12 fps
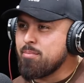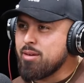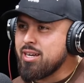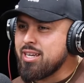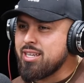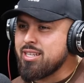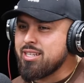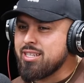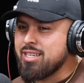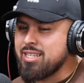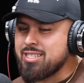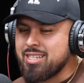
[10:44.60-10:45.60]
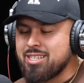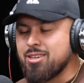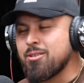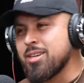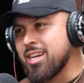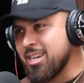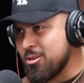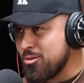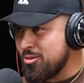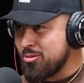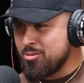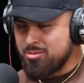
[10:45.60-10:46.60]
But it's like, yo, you got to go
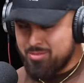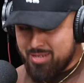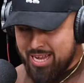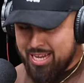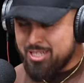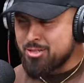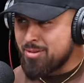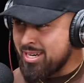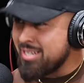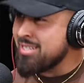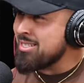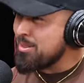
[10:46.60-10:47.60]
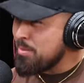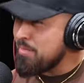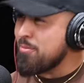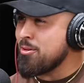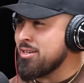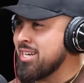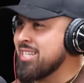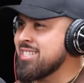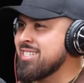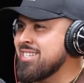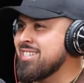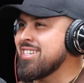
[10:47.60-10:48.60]
through X, Y, and Z before you
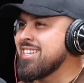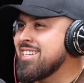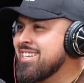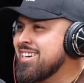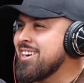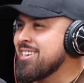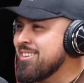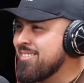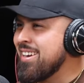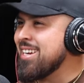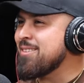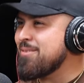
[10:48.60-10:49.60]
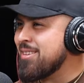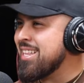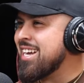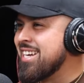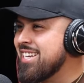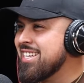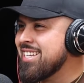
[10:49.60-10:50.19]
get there. Yeah, Are sure. you ready for that?